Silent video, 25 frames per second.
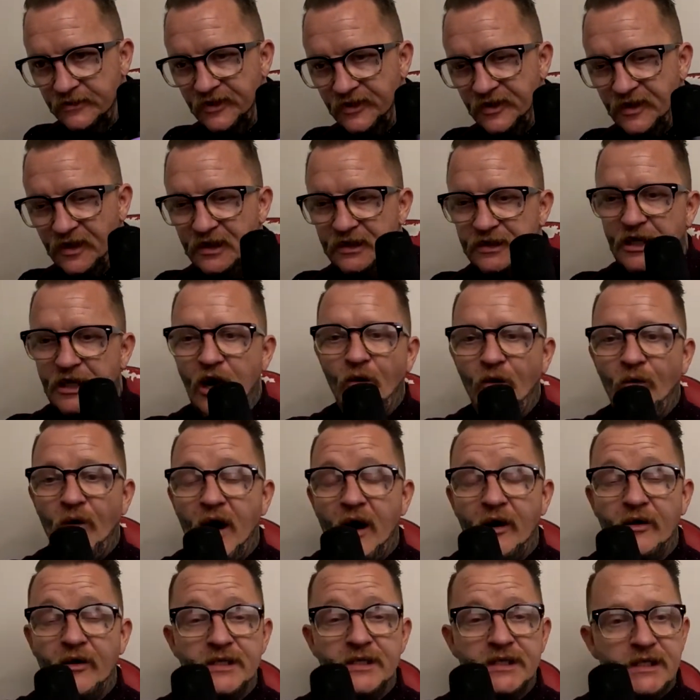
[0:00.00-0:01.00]
No
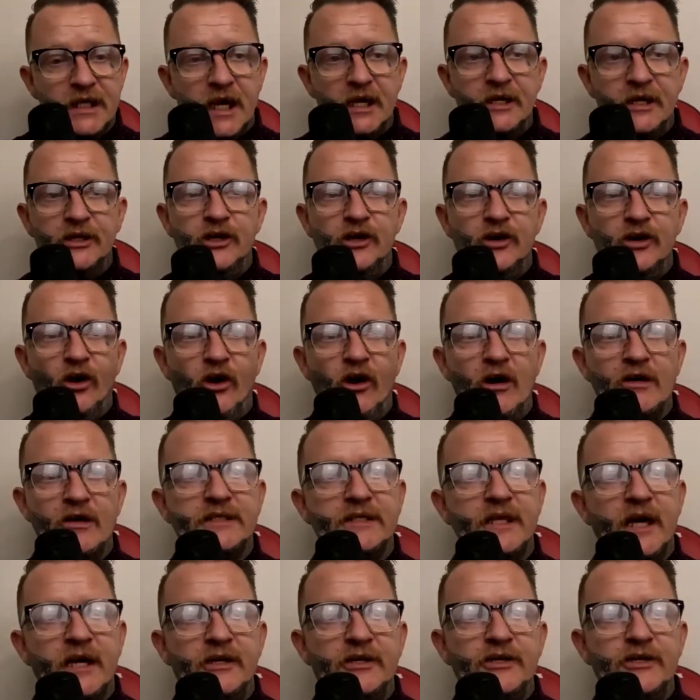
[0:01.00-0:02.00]
worries. Thank you, guys.
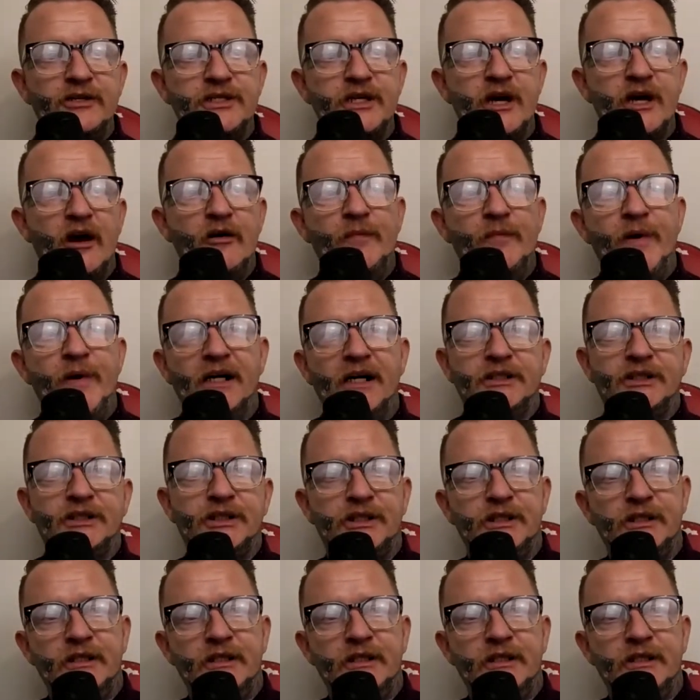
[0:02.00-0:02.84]
Thank you so much.